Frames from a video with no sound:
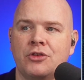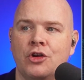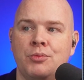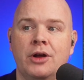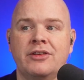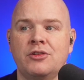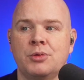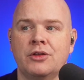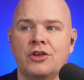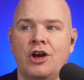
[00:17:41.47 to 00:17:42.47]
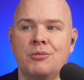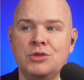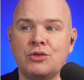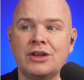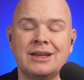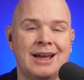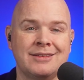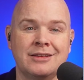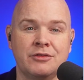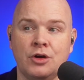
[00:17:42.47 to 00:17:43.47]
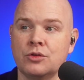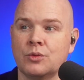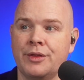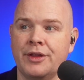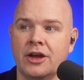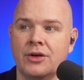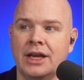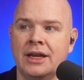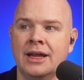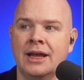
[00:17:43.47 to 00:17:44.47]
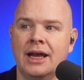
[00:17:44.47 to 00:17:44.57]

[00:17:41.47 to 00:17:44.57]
So participants are muted as a default when they go in,